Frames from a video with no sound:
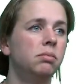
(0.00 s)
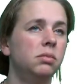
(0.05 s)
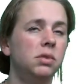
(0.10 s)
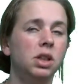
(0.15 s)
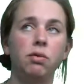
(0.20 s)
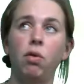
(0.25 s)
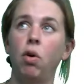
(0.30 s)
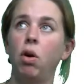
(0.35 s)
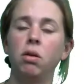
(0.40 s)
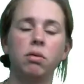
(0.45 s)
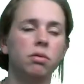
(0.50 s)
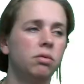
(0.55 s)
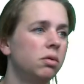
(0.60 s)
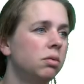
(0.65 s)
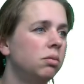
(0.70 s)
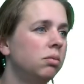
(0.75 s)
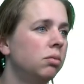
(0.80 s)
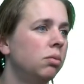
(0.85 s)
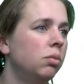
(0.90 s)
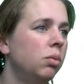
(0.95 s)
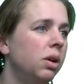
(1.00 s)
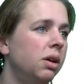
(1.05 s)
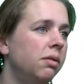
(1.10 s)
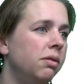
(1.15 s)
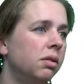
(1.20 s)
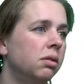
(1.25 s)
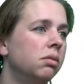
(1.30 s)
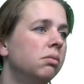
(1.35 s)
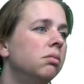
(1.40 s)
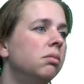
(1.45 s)
evolved,
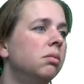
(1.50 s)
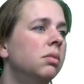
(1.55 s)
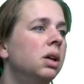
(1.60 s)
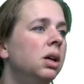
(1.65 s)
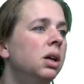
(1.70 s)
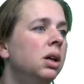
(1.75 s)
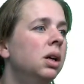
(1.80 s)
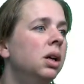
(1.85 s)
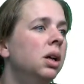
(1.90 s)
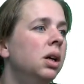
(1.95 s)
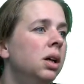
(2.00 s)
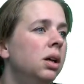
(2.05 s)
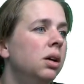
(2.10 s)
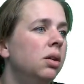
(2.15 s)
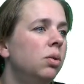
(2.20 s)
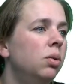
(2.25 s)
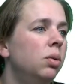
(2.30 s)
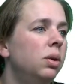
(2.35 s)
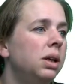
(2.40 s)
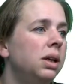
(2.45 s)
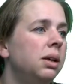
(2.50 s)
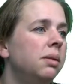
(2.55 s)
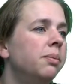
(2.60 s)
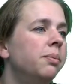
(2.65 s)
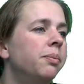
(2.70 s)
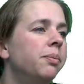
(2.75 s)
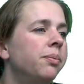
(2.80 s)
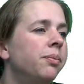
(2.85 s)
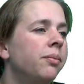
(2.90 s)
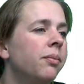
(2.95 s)
whatever. Okay.
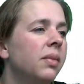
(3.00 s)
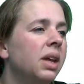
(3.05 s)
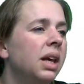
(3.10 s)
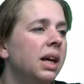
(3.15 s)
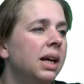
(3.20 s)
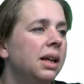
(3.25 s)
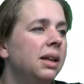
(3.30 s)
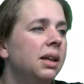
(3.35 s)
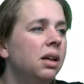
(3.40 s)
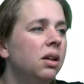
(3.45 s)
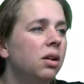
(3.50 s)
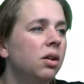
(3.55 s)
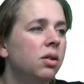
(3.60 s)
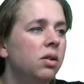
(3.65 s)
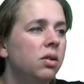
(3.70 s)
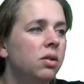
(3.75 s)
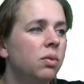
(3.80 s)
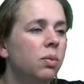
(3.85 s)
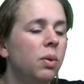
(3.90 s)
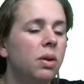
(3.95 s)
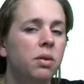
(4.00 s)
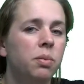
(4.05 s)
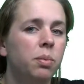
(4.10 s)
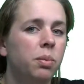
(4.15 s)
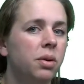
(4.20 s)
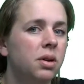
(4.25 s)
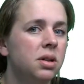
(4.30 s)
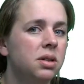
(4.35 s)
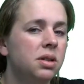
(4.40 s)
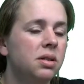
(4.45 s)
And then also with a
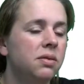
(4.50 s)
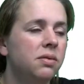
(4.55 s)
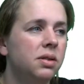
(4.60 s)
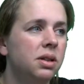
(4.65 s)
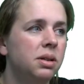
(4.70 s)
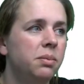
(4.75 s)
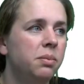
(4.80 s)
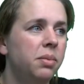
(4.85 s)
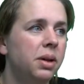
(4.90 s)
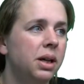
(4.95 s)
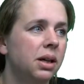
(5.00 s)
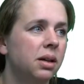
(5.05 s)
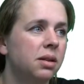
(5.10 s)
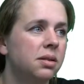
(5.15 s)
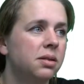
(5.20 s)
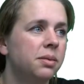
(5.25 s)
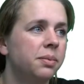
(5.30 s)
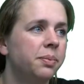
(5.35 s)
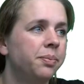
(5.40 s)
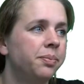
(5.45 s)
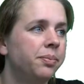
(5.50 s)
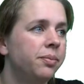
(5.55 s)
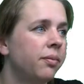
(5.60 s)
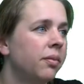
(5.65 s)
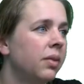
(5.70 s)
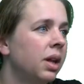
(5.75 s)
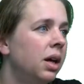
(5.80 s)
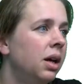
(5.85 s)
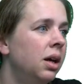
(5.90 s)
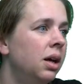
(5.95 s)
positive impact.
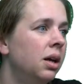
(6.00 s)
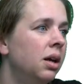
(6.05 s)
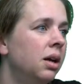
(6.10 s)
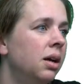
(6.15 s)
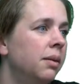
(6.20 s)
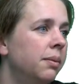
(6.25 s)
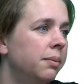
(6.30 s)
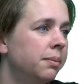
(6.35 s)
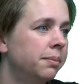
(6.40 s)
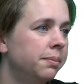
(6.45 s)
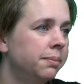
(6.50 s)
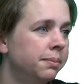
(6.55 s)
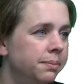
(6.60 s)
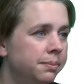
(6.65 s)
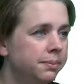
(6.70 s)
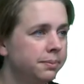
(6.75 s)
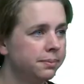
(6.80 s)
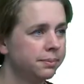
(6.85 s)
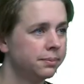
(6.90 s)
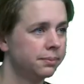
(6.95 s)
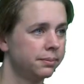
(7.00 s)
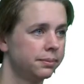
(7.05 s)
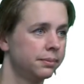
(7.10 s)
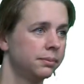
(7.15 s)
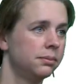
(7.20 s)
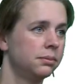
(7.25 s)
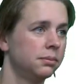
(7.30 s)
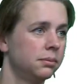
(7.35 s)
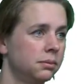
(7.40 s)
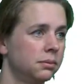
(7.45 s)

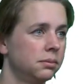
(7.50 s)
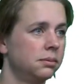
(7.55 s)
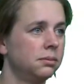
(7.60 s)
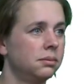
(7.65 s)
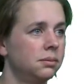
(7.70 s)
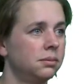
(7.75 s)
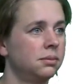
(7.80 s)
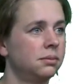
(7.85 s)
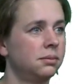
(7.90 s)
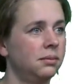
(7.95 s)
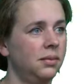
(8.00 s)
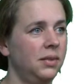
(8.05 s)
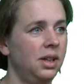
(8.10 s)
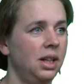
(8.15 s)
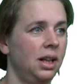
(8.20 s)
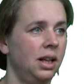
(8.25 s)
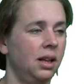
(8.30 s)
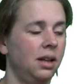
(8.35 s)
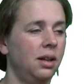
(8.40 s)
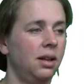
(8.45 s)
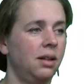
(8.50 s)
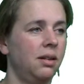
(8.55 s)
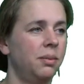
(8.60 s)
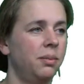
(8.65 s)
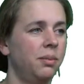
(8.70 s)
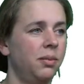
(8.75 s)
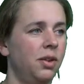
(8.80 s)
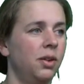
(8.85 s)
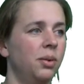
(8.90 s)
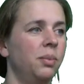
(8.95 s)
Like this.
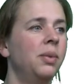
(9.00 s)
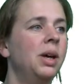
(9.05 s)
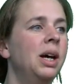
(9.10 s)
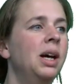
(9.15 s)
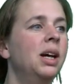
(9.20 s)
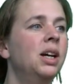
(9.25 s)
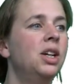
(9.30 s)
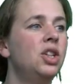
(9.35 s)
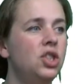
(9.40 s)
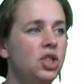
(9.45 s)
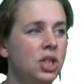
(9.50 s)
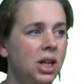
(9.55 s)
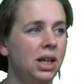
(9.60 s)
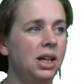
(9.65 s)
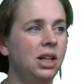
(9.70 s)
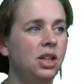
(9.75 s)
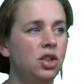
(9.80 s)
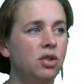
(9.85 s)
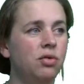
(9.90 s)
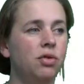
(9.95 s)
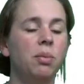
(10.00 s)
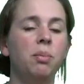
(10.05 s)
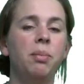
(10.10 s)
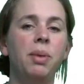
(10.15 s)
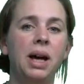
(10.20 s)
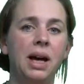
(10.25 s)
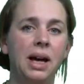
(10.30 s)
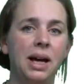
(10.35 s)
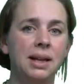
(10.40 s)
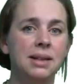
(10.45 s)
So change from
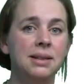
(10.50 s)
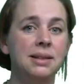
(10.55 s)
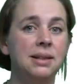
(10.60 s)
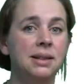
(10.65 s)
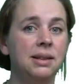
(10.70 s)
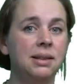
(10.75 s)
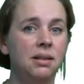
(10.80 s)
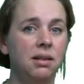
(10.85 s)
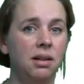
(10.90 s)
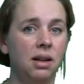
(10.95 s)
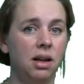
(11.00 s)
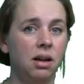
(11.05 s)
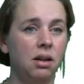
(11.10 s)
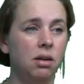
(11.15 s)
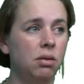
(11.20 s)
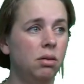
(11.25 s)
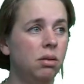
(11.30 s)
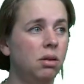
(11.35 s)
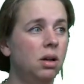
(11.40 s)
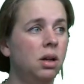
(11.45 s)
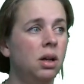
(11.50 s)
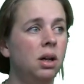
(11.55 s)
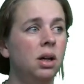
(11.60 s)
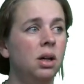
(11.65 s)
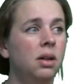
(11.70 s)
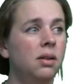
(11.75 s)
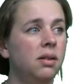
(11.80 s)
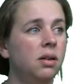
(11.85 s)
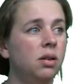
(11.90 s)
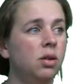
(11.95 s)
past till now.
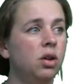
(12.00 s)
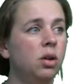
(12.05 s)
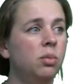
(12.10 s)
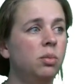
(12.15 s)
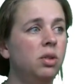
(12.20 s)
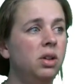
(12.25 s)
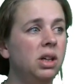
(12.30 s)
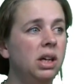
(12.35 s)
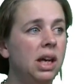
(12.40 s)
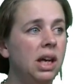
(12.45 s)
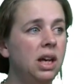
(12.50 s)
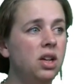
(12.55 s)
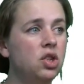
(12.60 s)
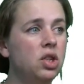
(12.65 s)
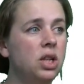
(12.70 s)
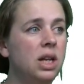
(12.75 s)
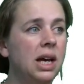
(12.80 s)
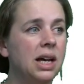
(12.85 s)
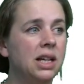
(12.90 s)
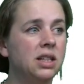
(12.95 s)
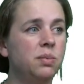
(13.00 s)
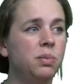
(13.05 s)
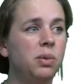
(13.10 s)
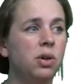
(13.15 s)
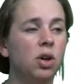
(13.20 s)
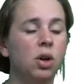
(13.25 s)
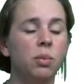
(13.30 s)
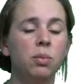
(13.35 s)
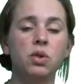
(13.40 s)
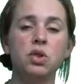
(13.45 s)
So communication has
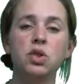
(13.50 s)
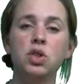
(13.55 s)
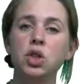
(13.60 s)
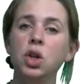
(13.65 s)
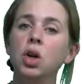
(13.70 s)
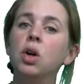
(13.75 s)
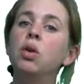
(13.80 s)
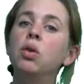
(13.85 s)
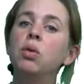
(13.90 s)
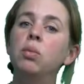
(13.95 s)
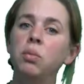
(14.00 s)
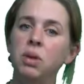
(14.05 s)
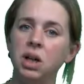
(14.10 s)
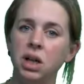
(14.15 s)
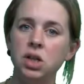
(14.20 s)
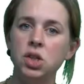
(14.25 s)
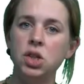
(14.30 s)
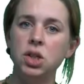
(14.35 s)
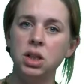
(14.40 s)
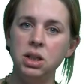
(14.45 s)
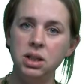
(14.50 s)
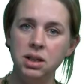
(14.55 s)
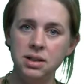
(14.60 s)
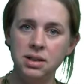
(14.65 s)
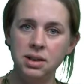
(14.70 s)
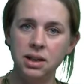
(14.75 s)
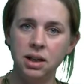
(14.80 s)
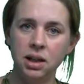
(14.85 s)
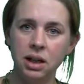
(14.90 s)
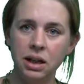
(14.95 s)
become so much
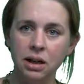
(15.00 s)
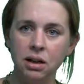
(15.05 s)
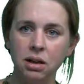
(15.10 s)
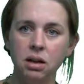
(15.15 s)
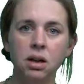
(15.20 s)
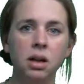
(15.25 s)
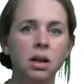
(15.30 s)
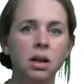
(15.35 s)
easier